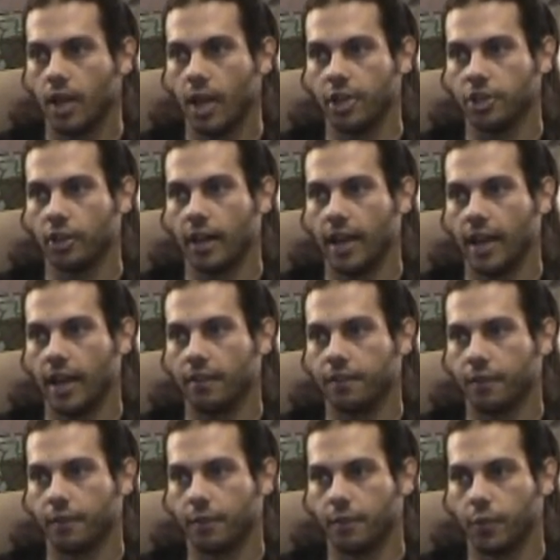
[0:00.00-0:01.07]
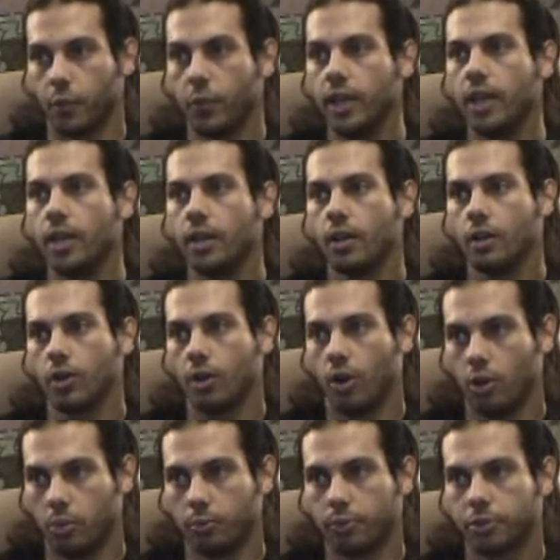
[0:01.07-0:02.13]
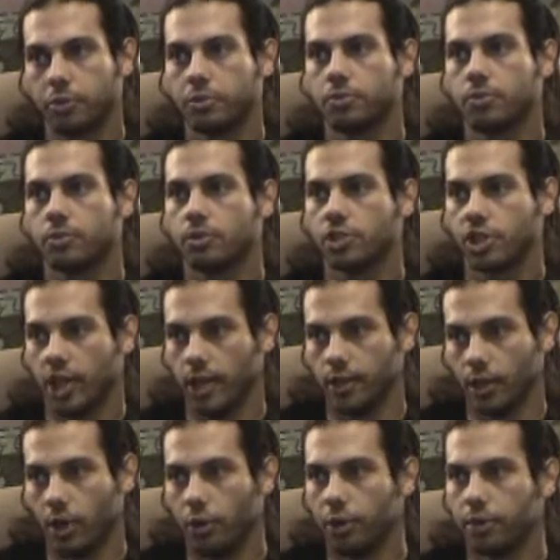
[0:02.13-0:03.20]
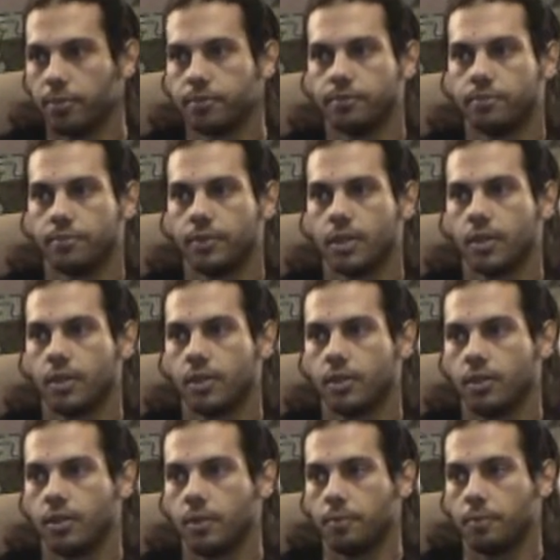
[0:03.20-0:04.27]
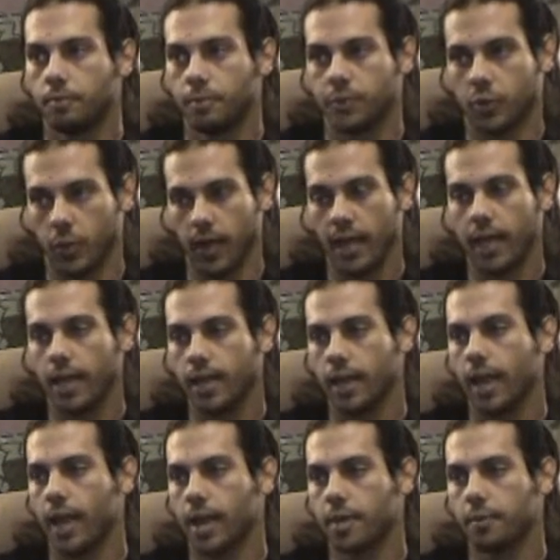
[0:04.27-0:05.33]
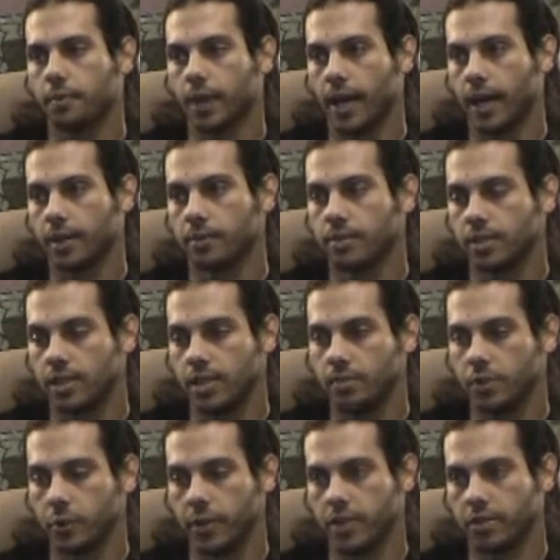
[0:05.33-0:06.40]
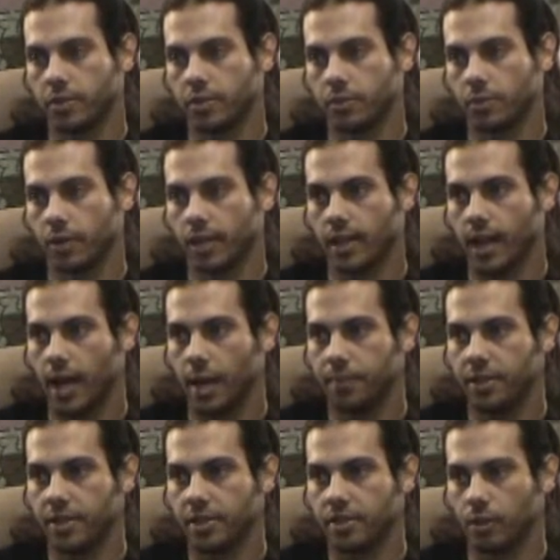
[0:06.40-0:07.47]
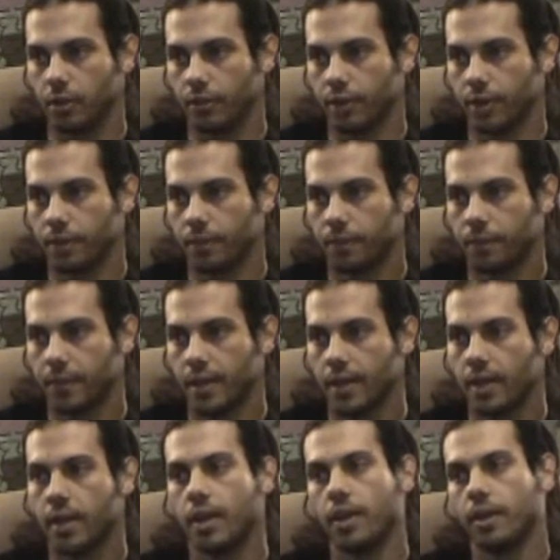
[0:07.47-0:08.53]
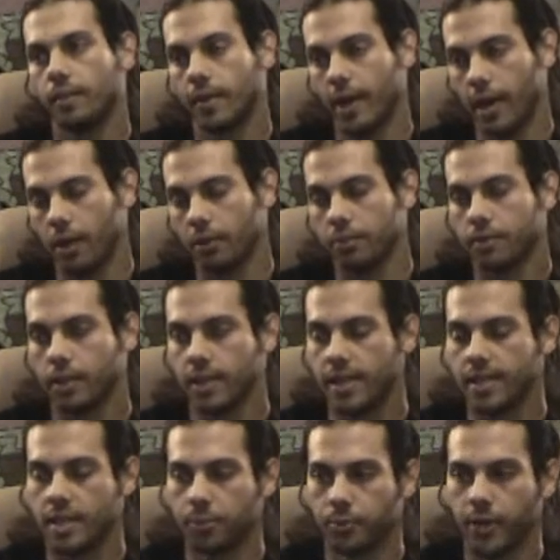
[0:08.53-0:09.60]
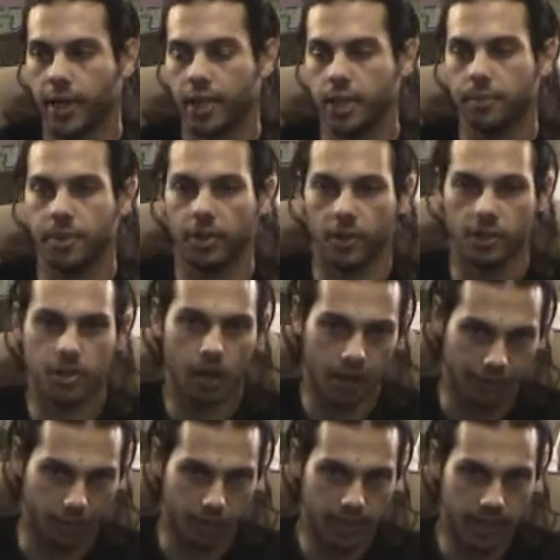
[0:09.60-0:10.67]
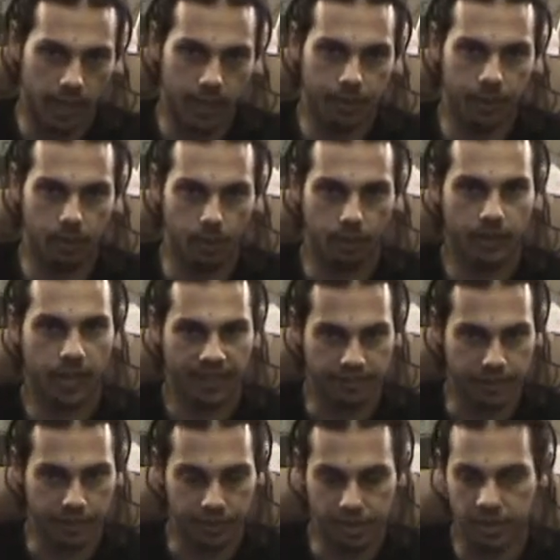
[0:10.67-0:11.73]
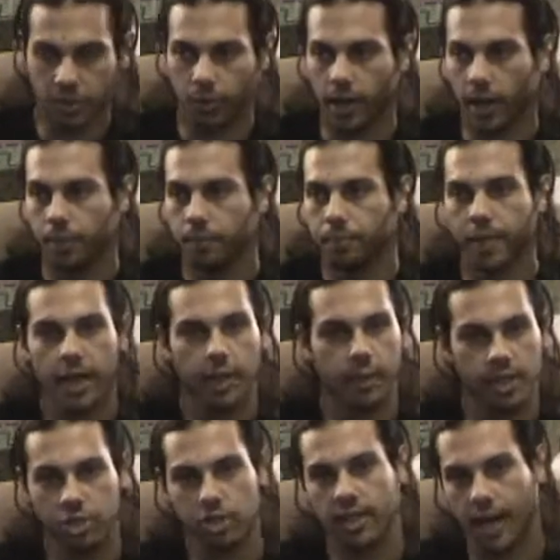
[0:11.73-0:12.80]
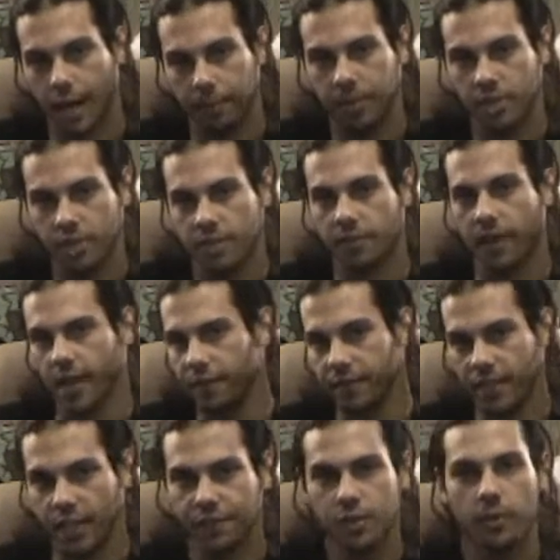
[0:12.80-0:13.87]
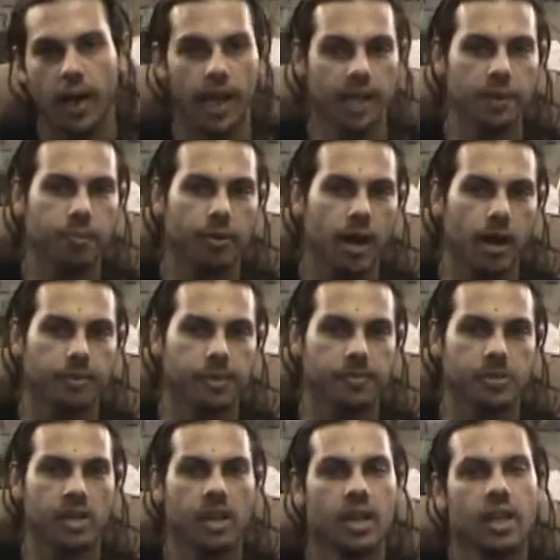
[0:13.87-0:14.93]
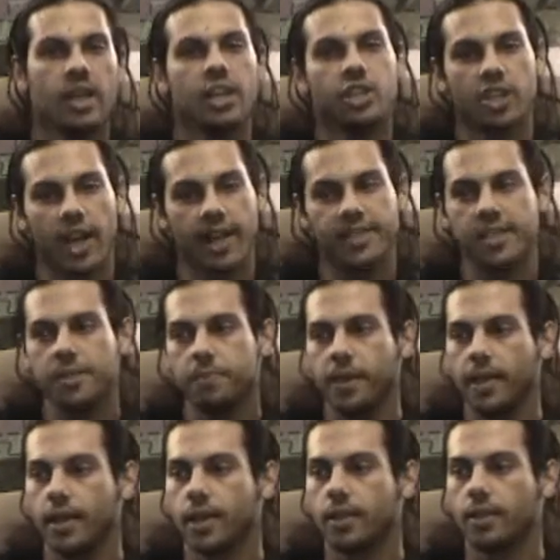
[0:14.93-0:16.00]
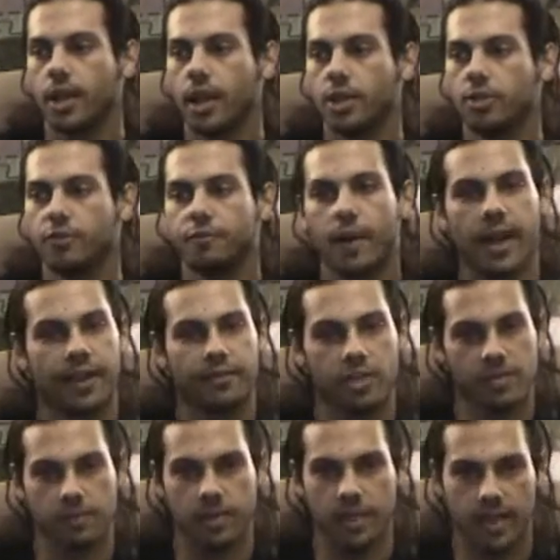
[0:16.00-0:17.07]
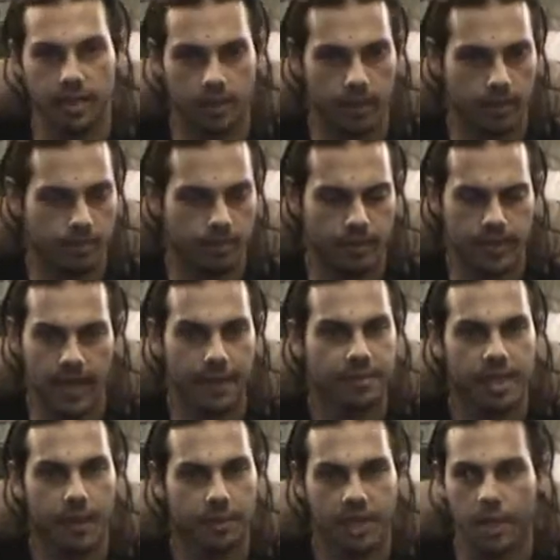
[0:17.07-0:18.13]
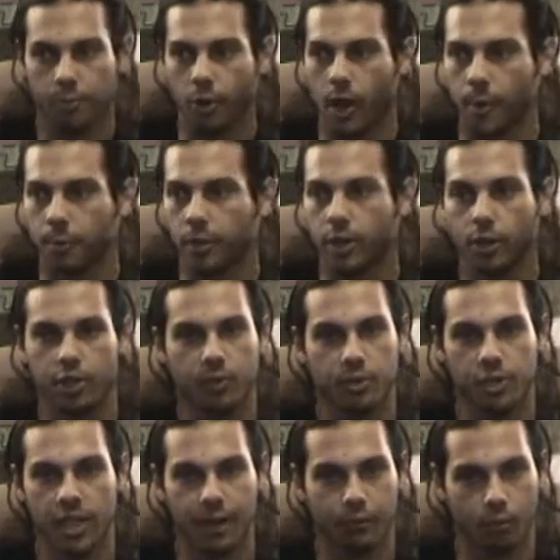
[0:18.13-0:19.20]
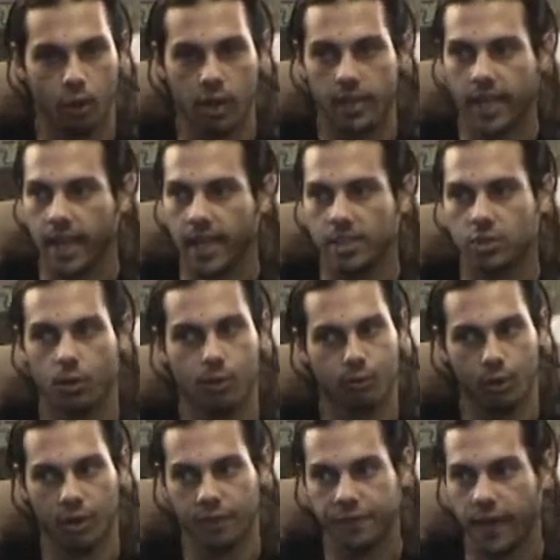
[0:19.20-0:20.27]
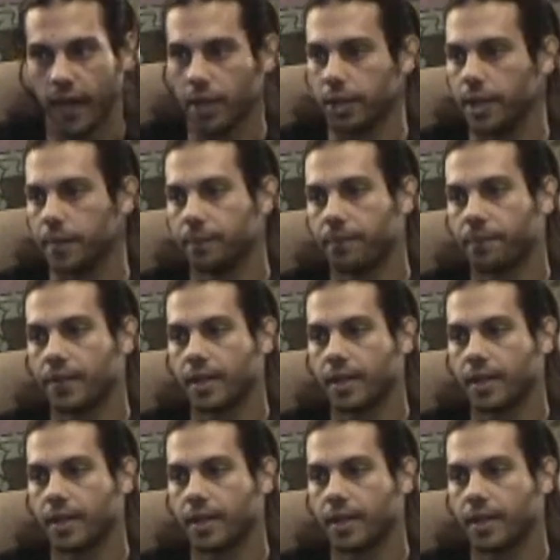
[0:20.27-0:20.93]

And you'll have the Wii Homebrew chain loader, Twilight Hack by Team Tweezers. We're going to copy this over. Now, it's complaining because I've already copied it over. I've been doing this a while. But anyway, it should copy just fine. If it gives you any problems, chances being that you might have just named something improperly, or you just have wrong case or a wrong file name.